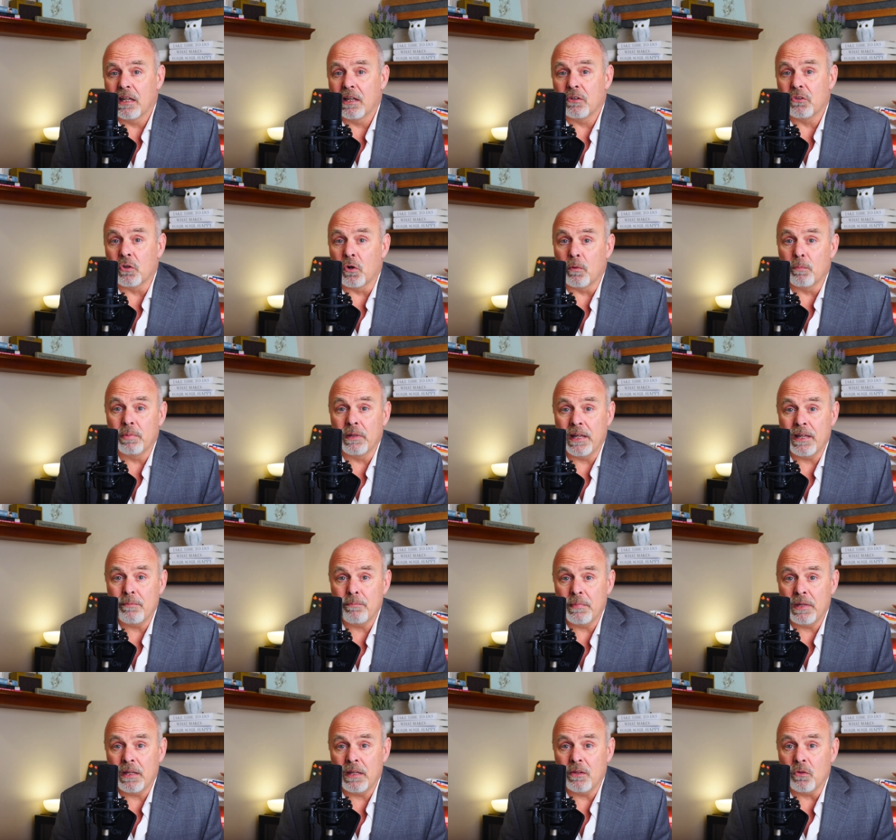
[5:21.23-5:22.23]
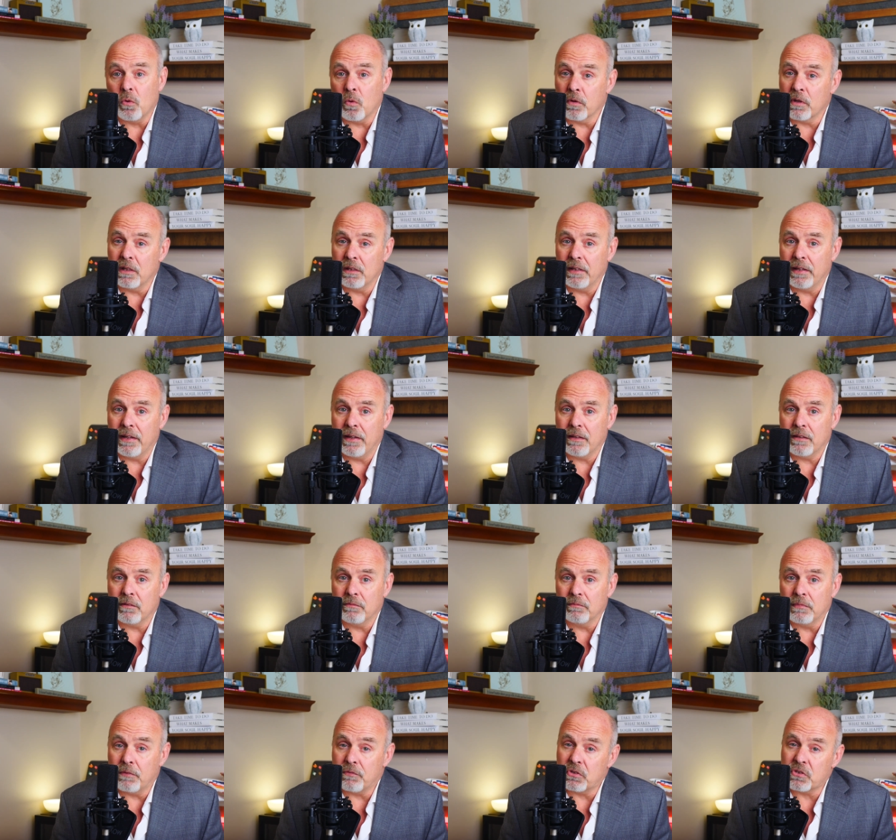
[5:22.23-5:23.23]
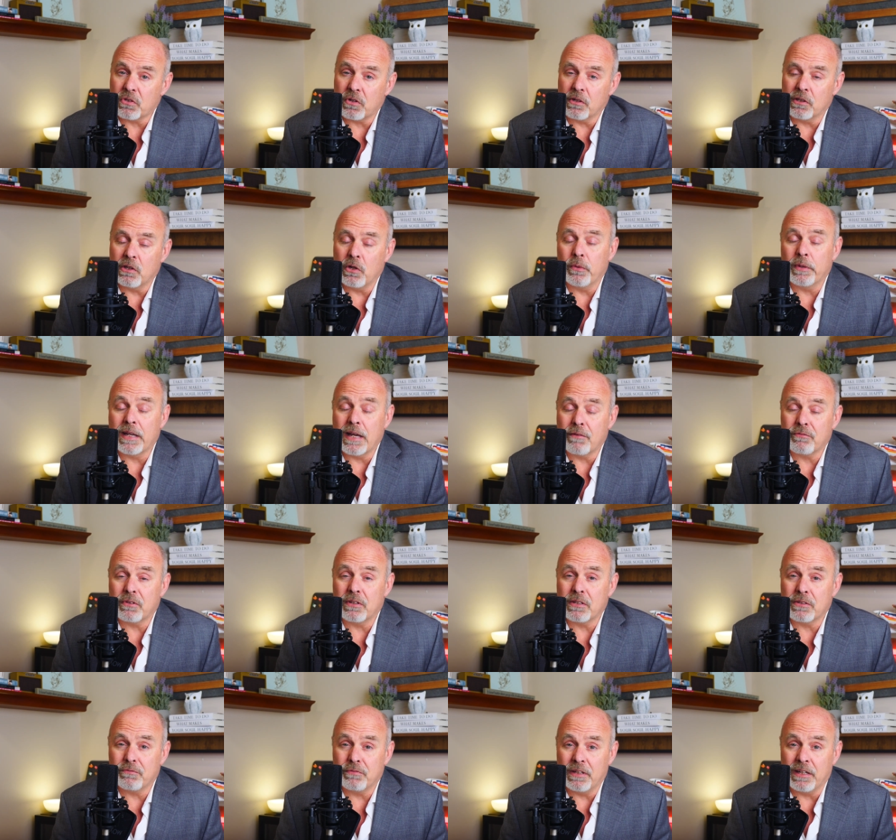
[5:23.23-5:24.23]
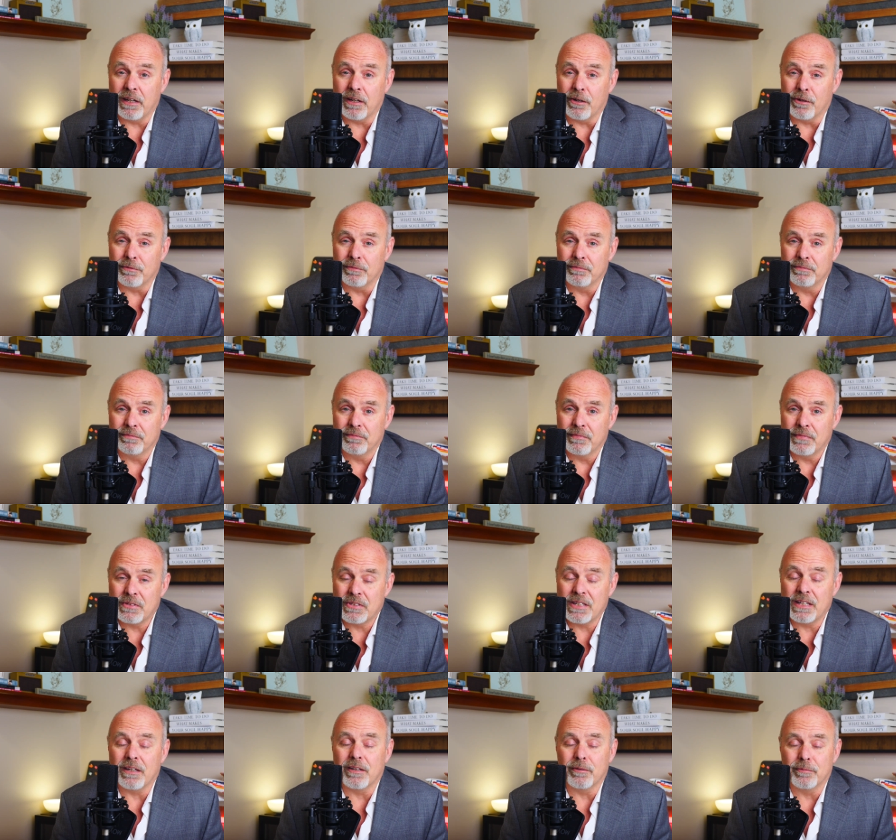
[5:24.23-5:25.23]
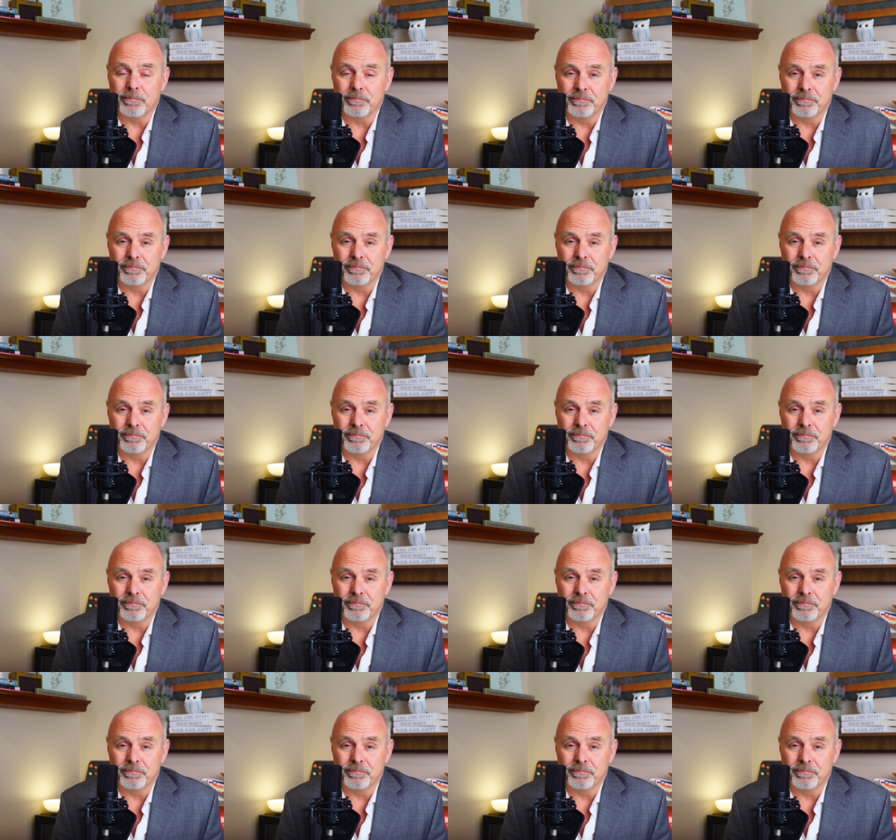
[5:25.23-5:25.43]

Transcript: Don't blame me or the lake if you start glowing after this video. See ya.